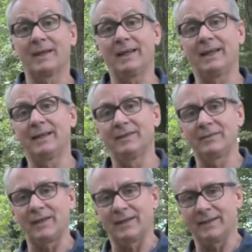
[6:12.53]
in the
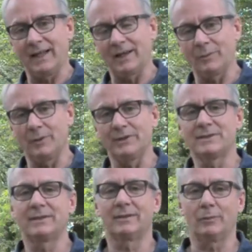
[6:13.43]
second
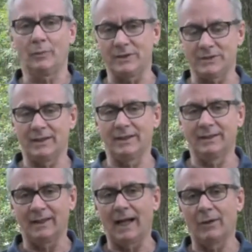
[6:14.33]
language, which in
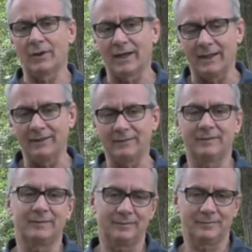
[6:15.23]
our case
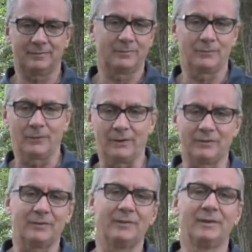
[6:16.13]
for this
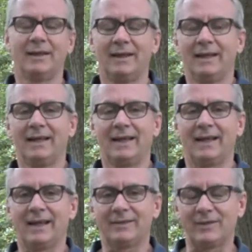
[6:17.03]

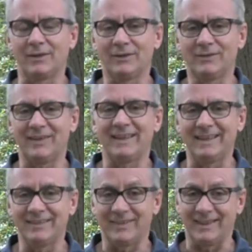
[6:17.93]
series
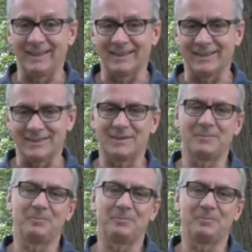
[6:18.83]
is English.